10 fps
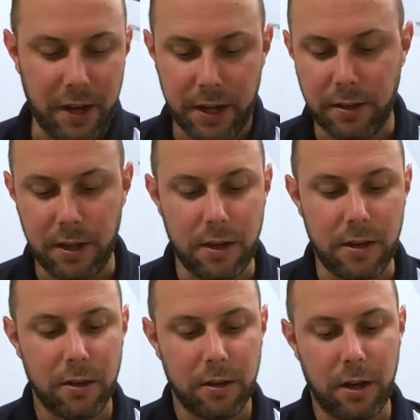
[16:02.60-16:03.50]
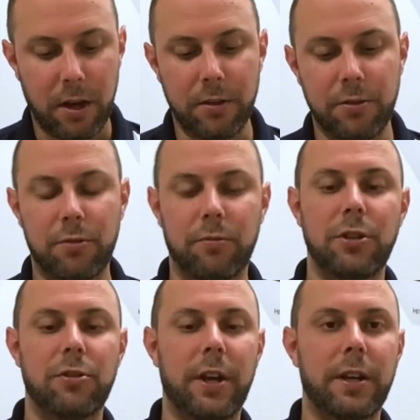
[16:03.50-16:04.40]
to find the
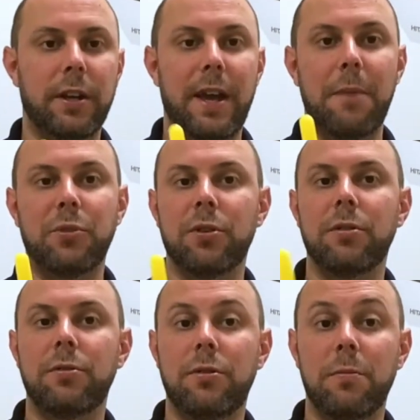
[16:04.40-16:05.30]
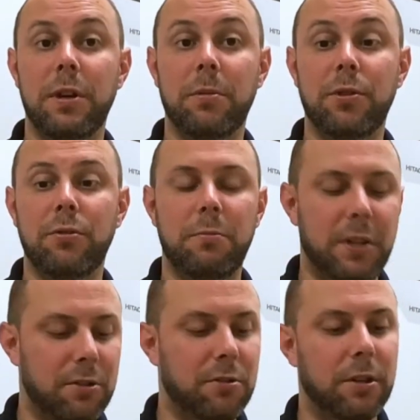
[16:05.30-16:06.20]
syringe-like adapter to be able to
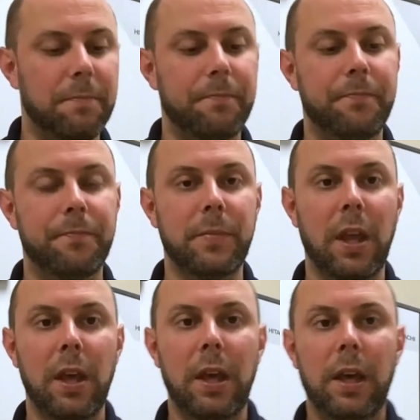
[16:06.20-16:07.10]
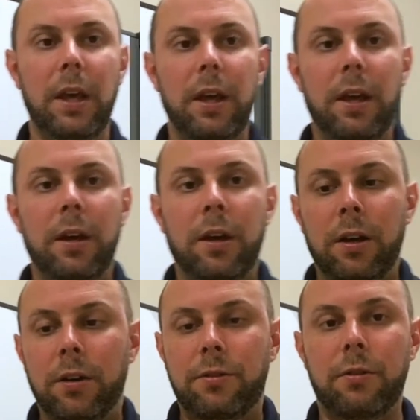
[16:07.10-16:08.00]
administer it.
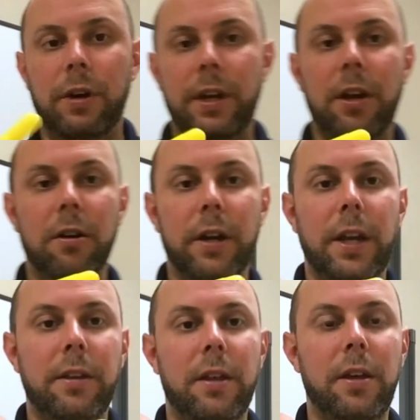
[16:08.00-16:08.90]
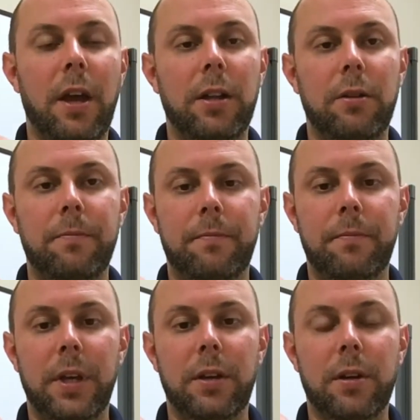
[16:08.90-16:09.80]
So on here, anything yellow
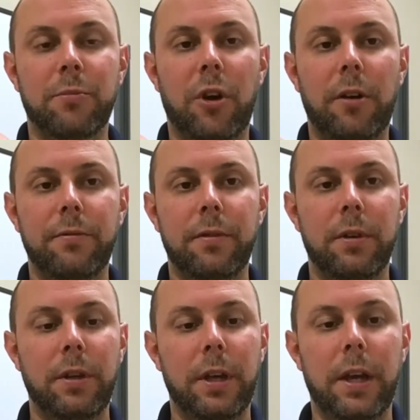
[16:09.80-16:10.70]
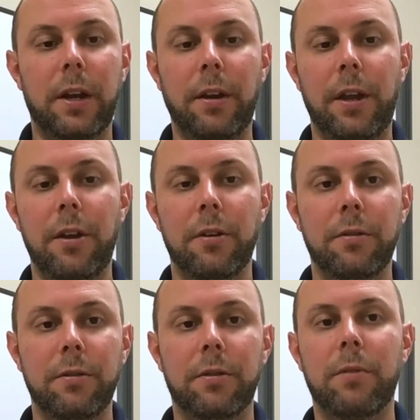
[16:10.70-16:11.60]
comes off, and on
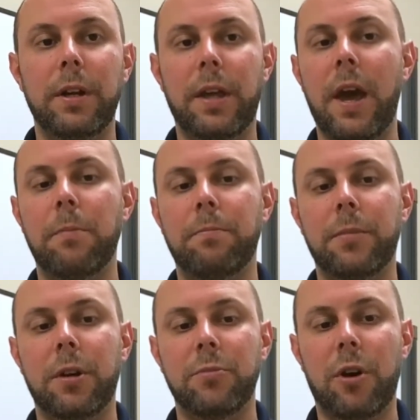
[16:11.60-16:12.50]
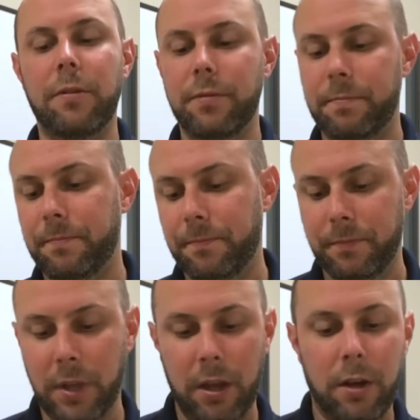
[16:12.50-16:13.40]
here, the red cap comes off.
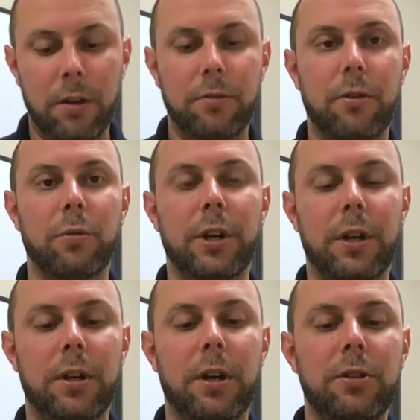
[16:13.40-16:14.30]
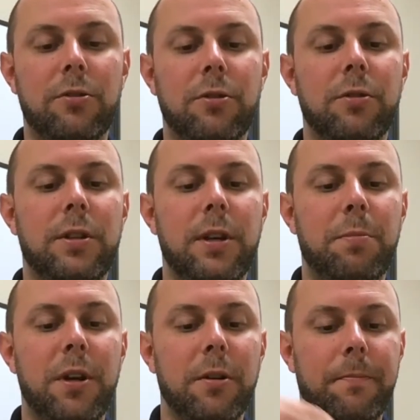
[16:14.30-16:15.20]
So we're going to unscrew the
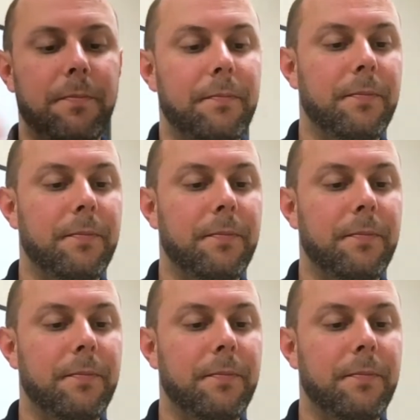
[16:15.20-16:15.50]
tip here.